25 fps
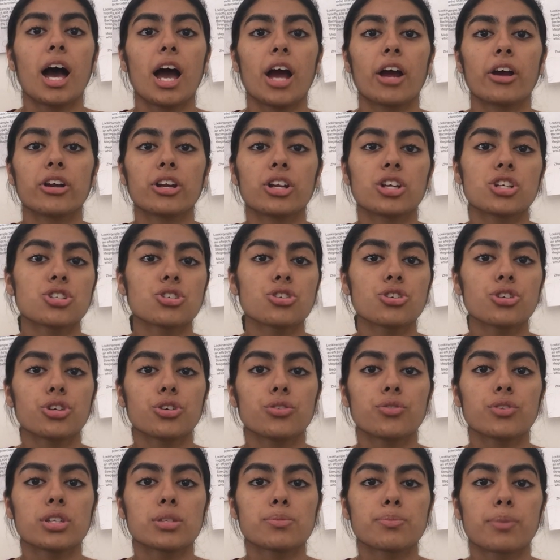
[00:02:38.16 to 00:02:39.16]
Our initial
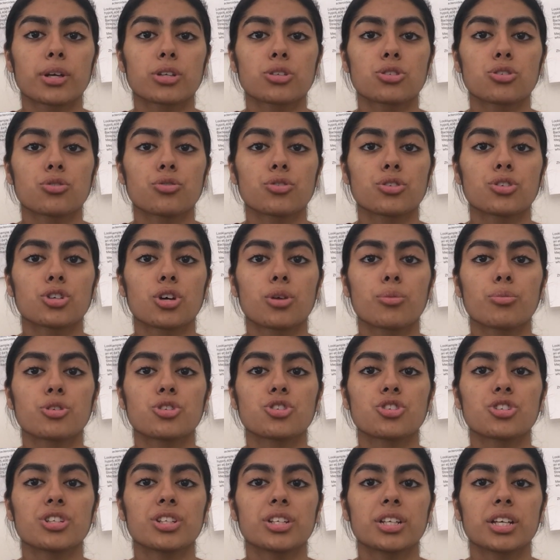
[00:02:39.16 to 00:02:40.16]
UV
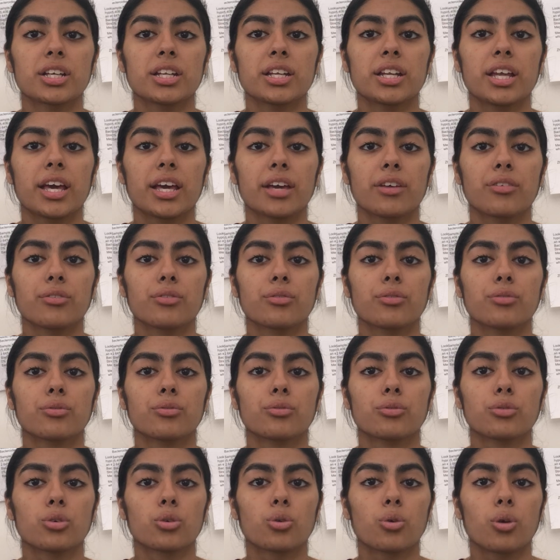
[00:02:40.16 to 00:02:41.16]
spectrophotometry DNA
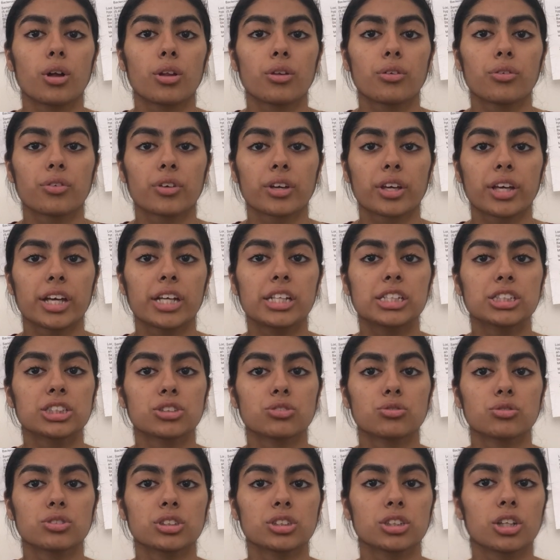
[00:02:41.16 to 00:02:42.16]

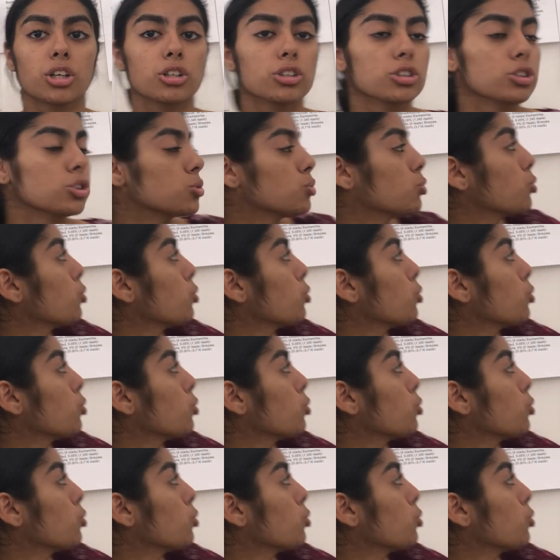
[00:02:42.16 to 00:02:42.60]
qualification results